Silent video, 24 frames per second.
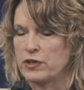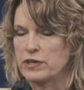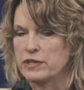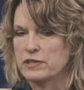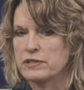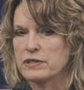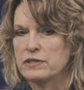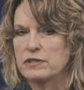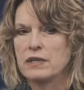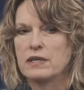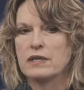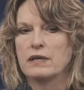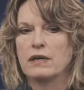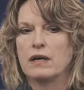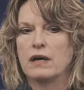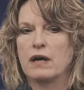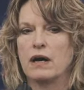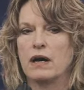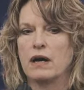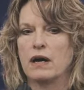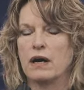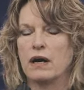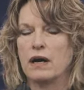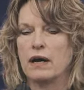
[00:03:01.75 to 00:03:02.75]
this?
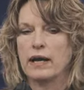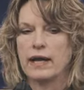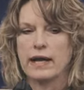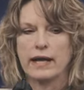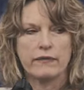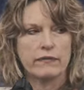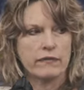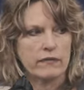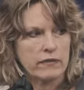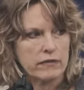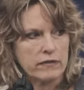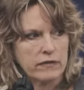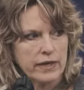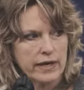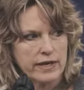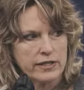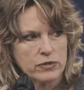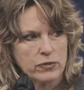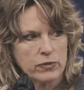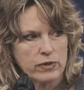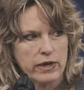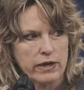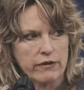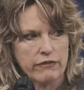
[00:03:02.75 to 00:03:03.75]
And
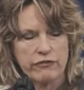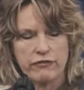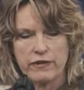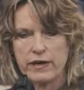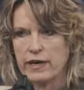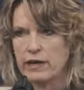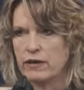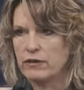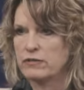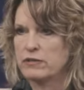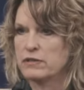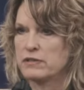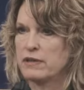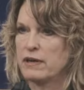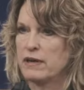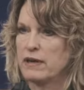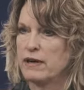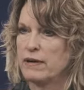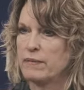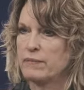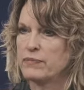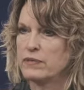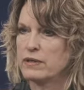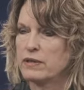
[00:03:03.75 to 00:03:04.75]
that's when I found
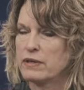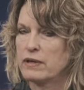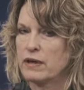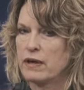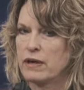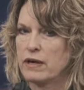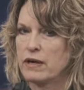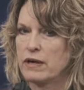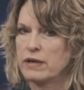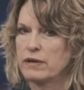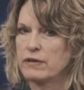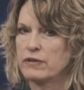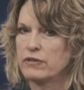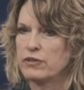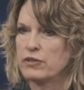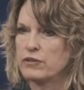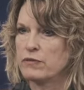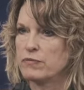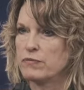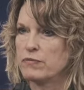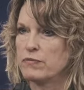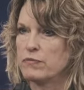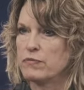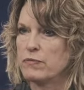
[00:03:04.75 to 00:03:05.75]

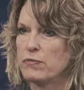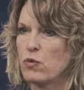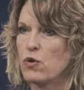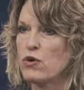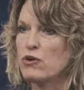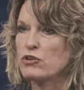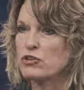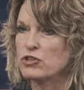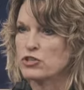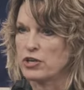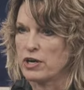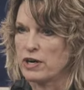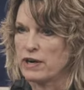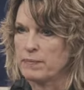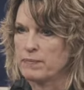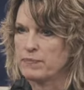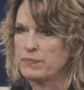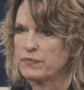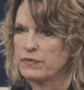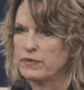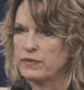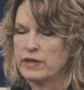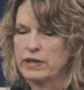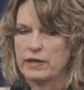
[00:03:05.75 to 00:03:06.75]
the
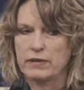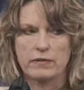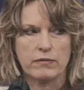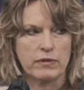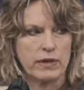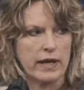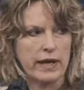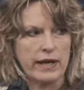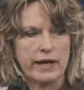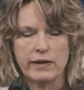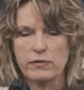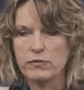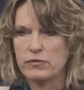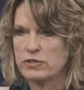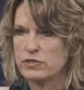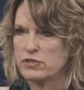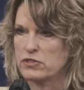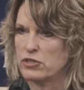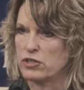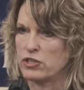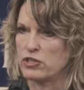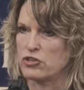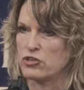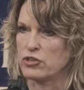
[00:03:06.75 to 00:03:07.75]
workshop that Anne was
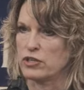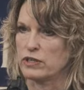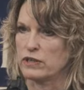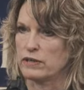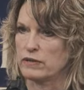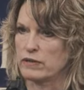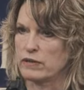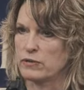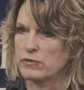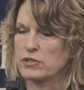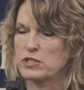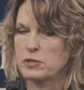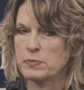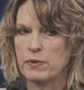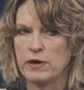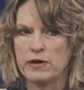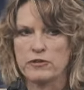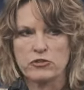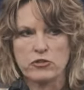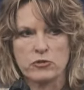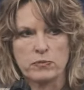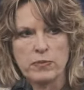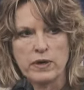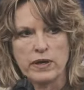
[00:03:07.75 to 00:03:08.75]
teaching that was
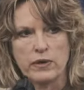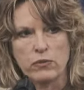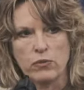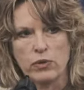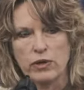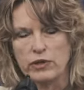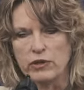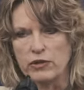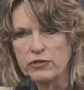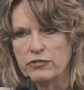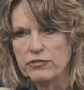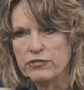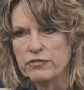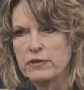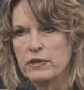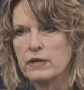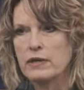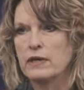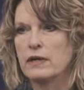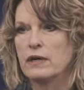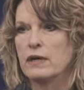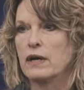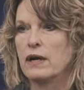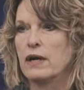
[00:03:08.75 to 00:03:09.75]
sponsored by WILPF
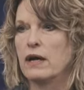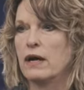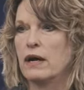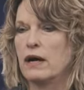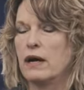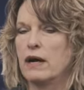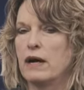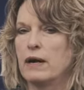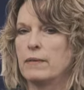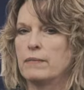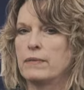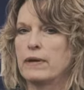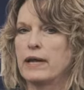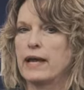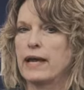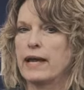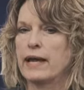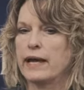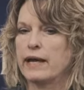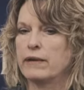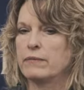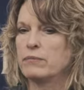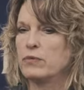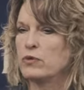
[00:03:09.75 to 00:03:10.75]

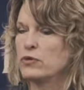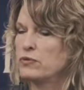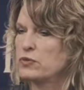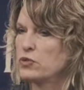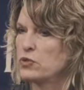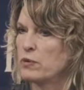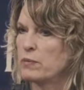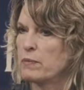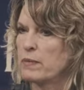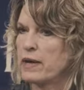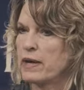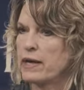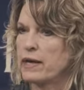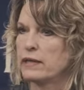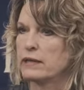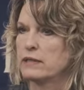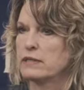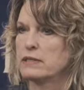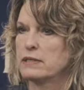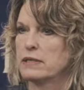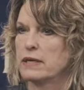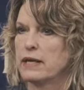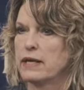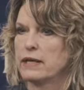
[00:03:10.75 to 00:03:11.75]
and Move to
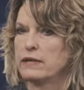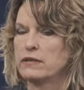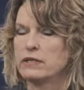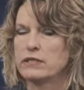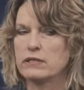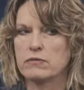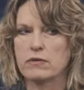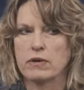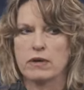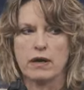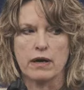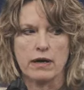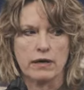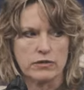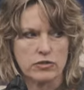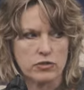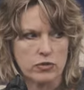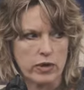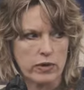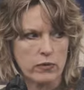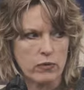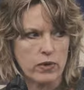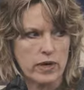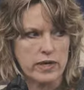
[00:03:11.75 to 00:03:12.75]
Amend. And
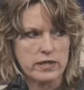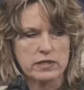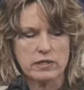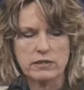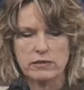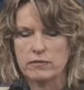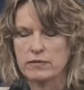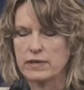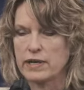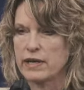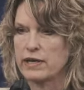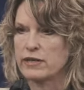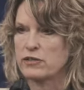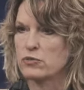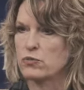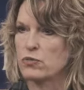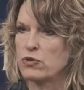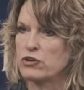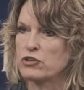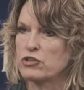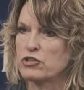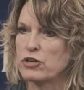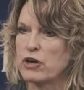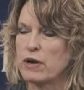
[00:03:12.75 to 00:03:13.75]
so I went to Anne's
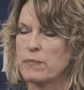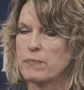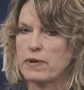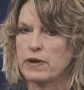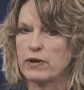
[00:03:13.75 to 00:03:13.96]
workshop.